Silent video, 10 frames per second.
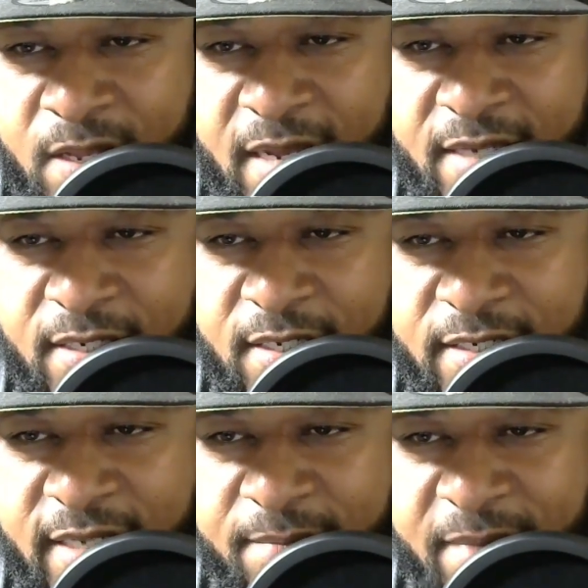Got
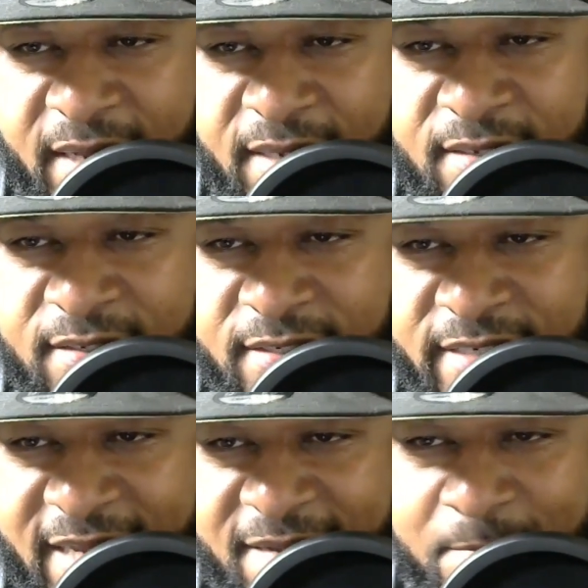Daymank.
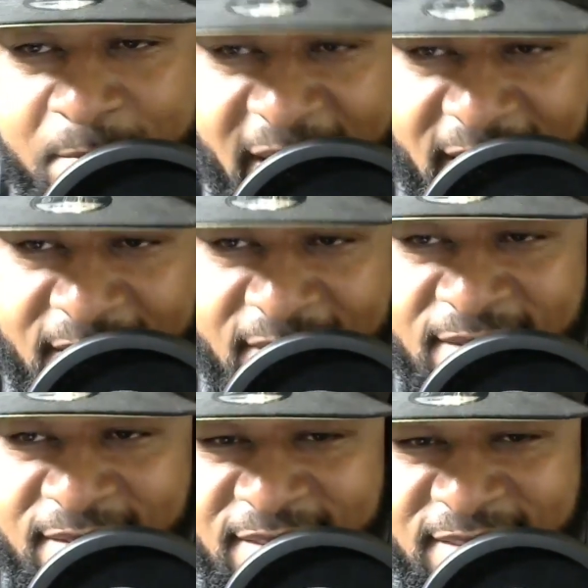Daymank.
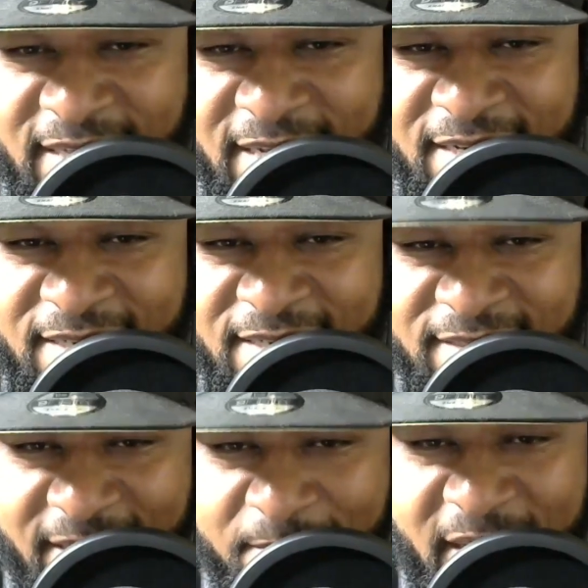Is that is?
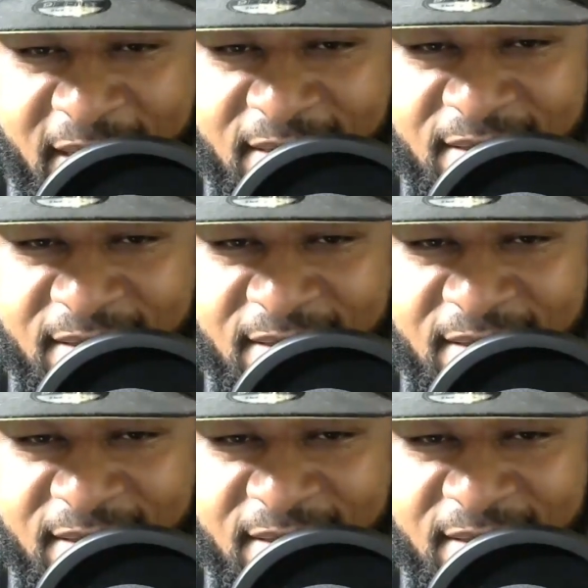Daymank?